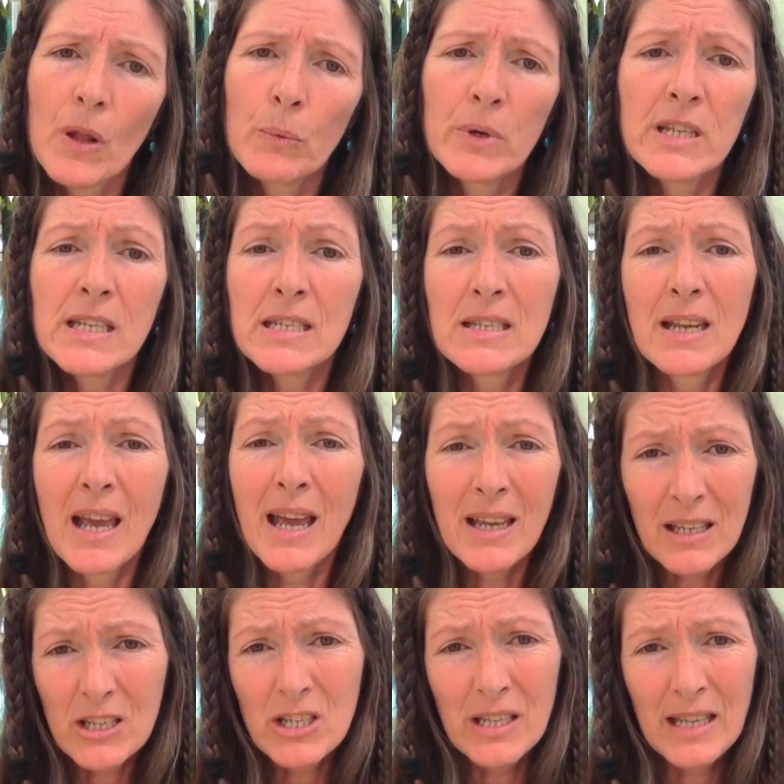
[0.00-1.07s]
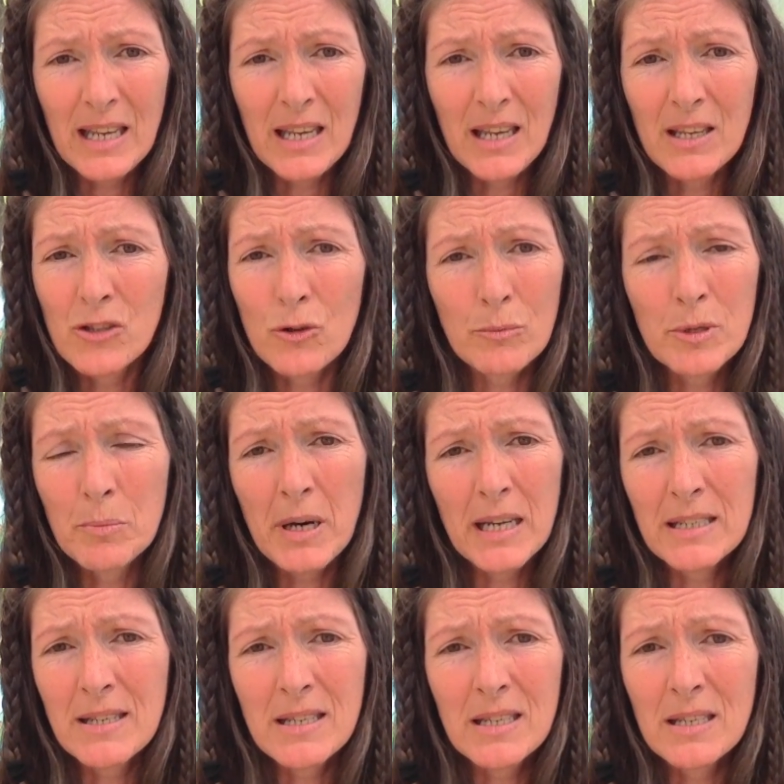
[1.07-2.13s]
we didn't actually adopt the
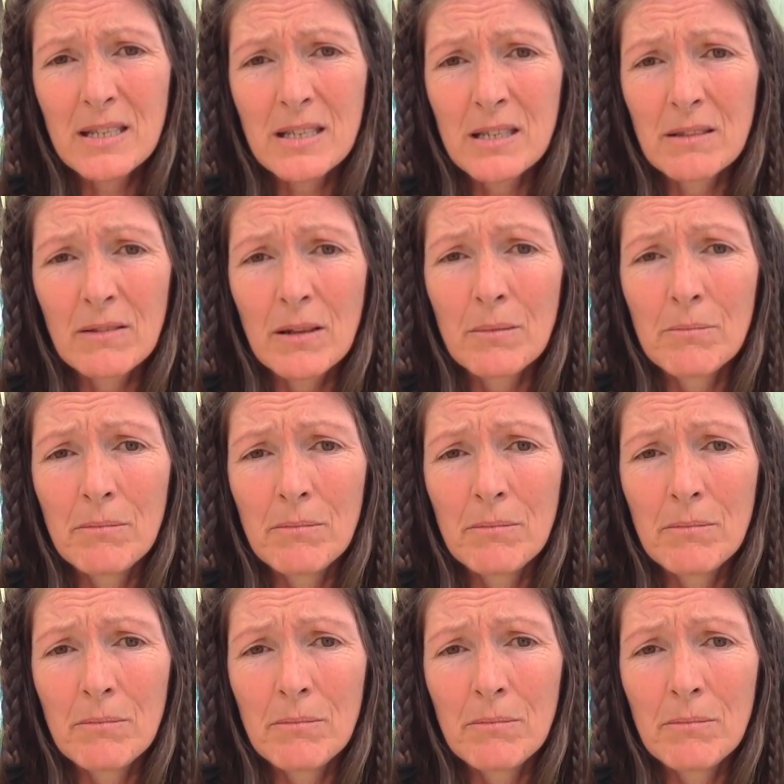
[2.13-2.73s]
practices till